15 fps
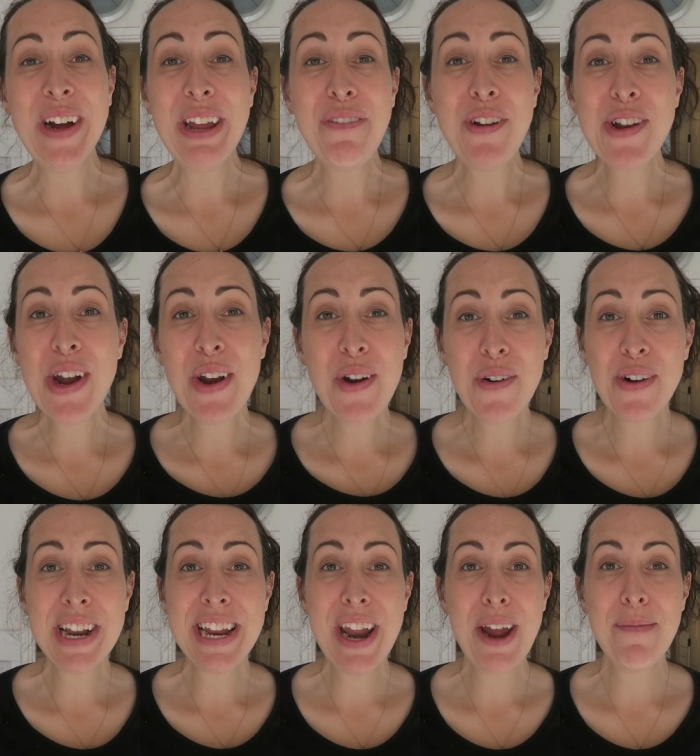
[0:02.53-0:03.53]
If you don't
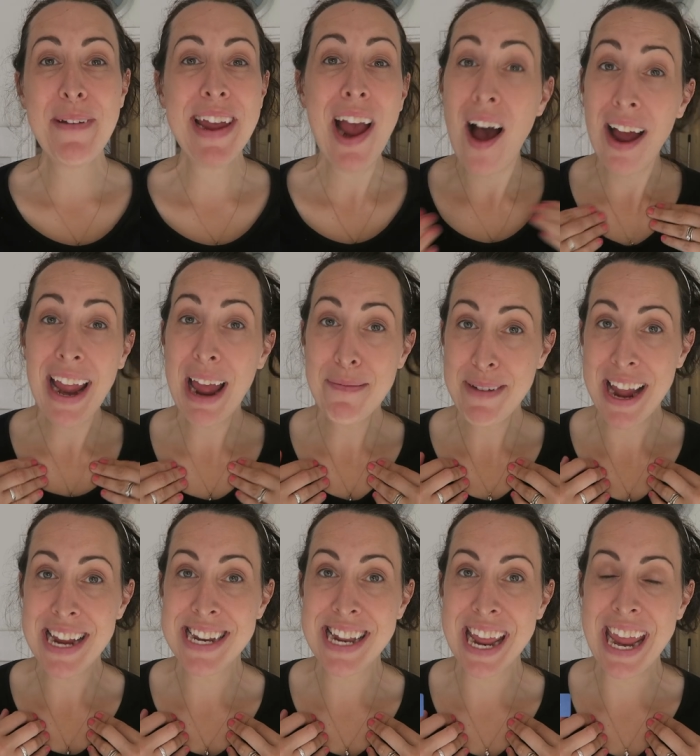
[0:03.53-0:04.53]
already know me, I am
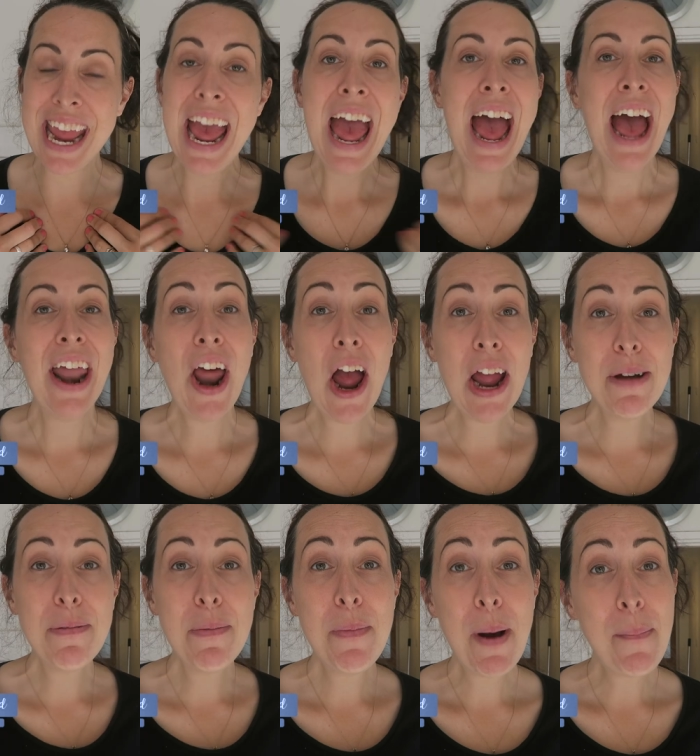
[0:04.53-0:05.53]
Katy and I
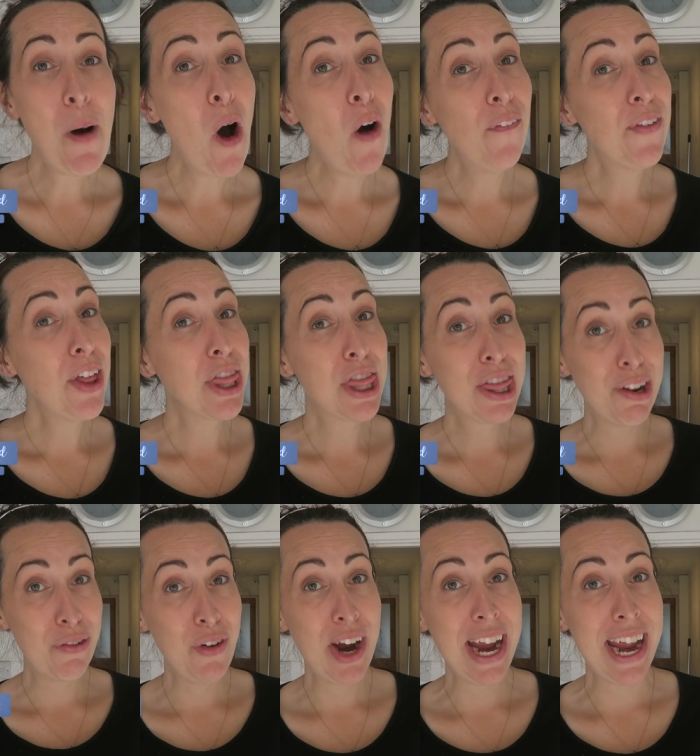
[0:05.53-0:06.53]
am a mum of
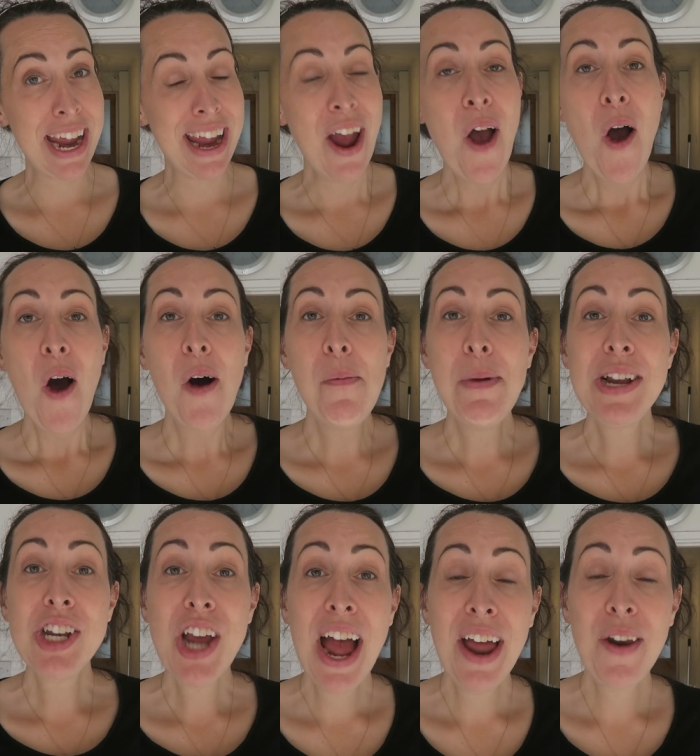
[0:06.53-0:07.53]
three. On my
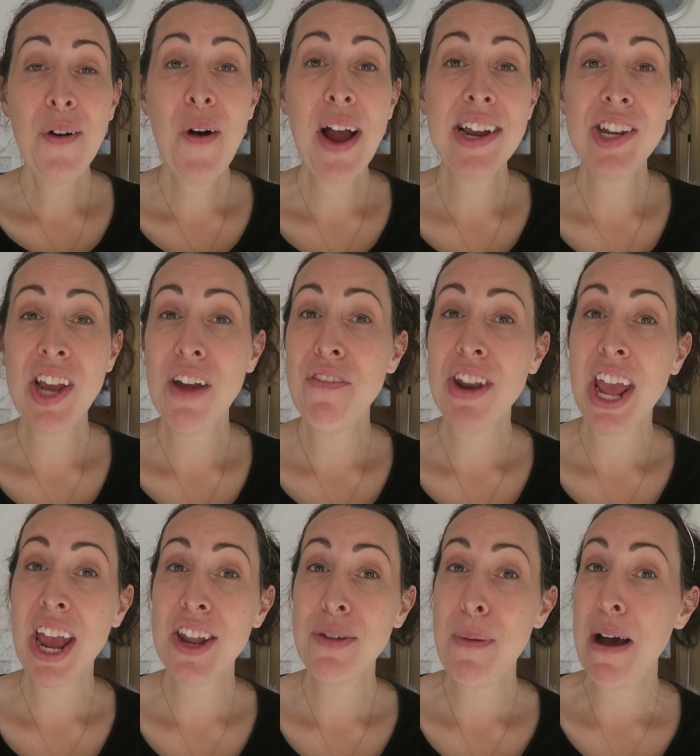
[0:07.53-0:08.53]
channel, I share
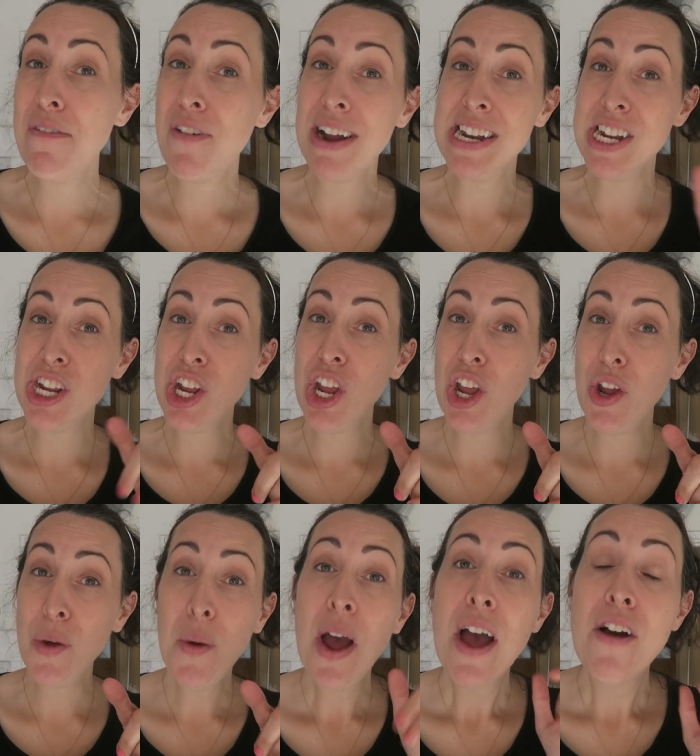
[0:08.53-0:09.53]
videos about finding
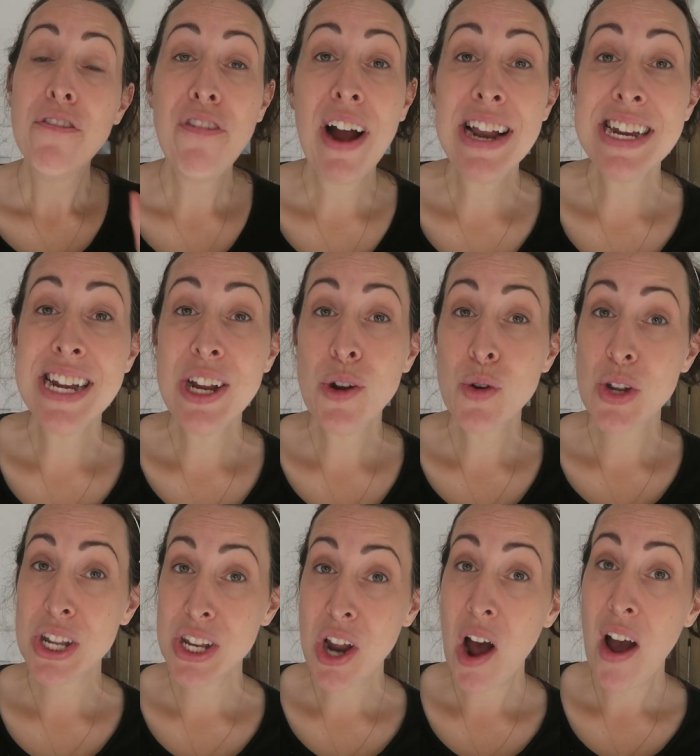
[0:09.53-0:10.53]
you, finding your
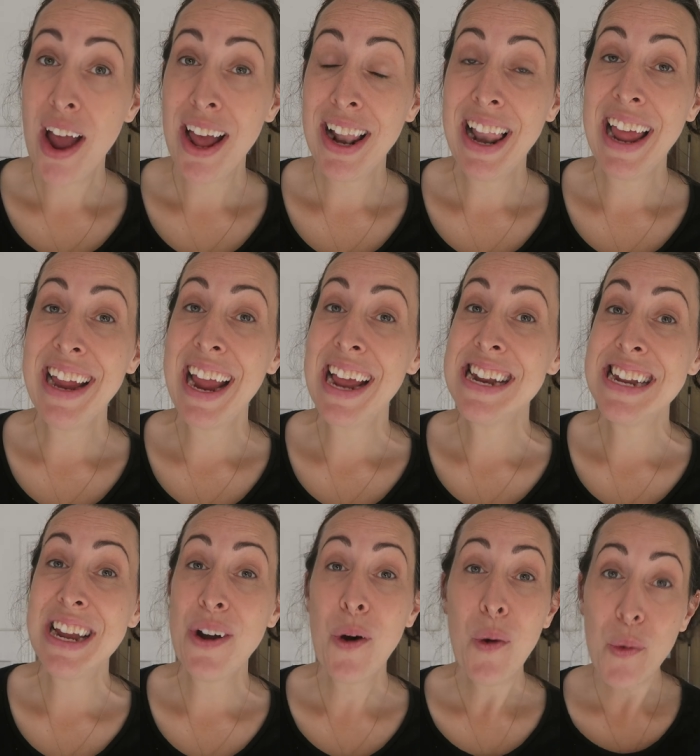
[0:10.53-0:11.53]
style and
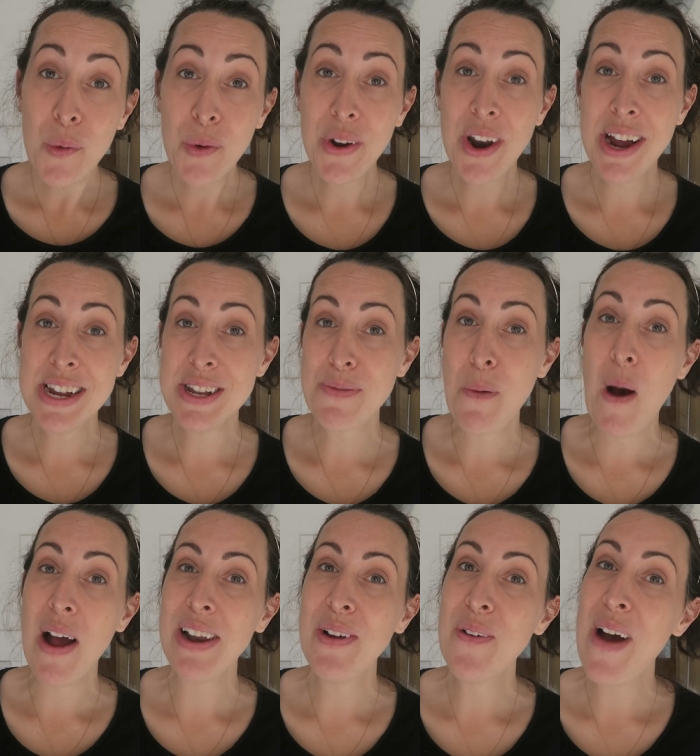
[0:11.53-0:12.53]
getting organised
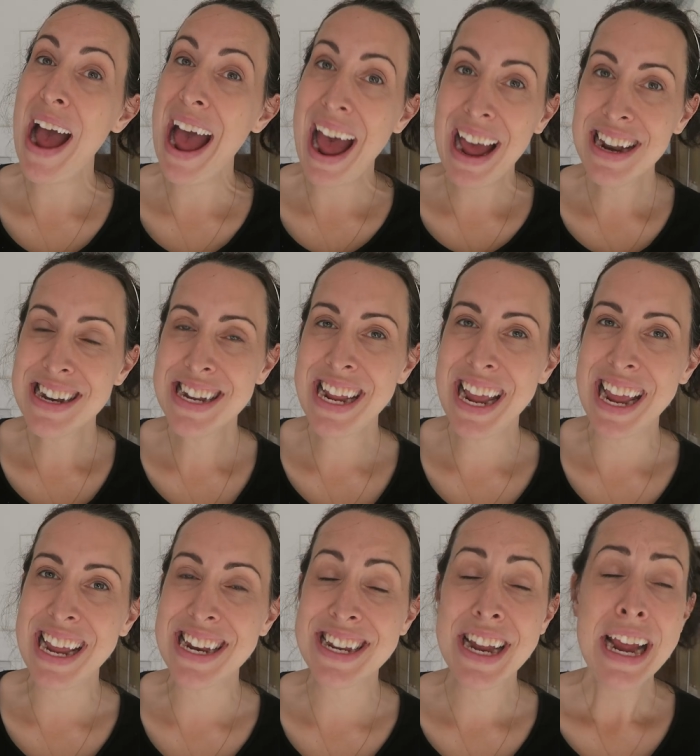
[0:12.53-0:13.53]
while you're at
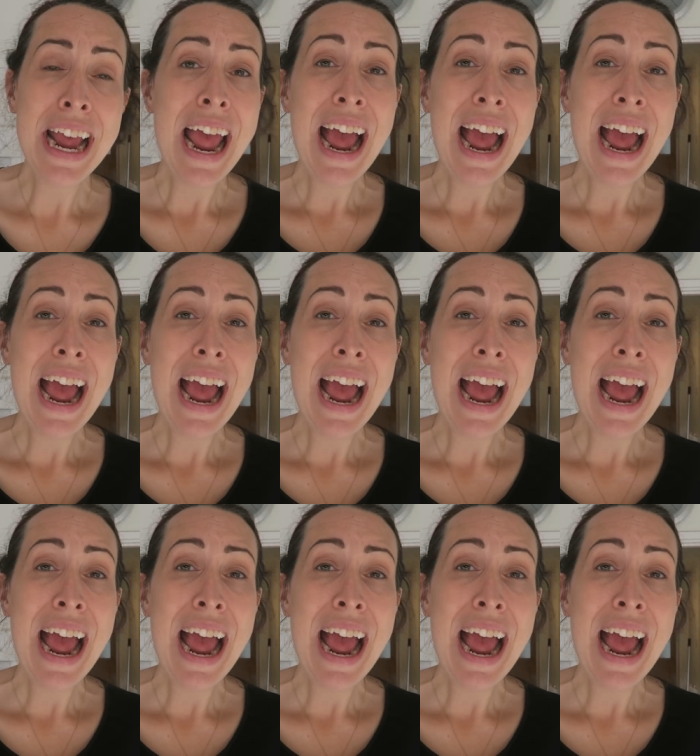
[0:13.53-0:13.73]
it.